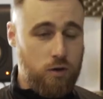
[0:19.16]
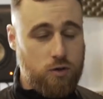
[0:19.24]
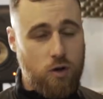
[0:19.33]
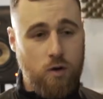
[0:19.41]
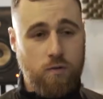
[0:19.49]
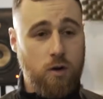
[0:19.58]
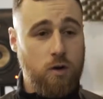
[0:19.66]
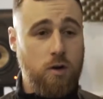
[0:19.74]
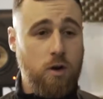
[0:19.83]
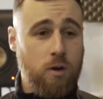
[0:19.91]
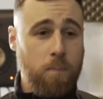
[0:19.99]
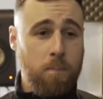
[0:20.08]
over,
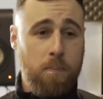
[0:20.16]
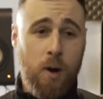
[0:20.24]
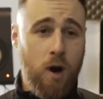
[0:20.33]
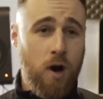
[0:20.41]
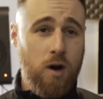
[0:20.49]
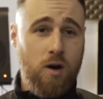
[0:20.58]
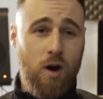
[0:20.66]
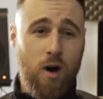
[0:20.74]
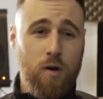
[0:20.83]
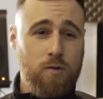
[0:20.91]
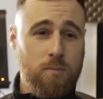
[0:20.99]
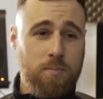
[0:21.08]
but
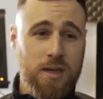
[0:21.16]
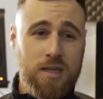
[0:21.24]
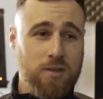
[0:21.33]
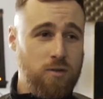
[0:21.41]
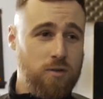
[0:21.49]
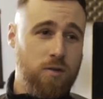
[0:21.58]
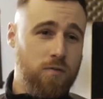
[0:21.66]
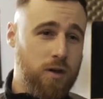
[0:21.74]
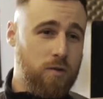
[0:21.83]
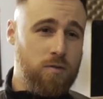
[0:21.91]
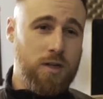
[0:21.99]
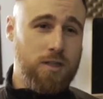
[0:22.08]
R&B is not something
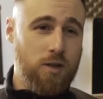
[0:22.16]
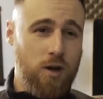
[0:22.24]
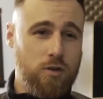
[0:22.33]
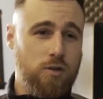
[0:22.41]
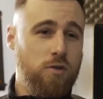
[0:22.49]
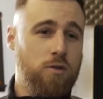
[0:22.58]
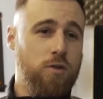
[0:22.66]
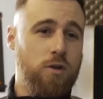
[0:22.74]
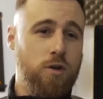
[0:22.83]
I really touched on.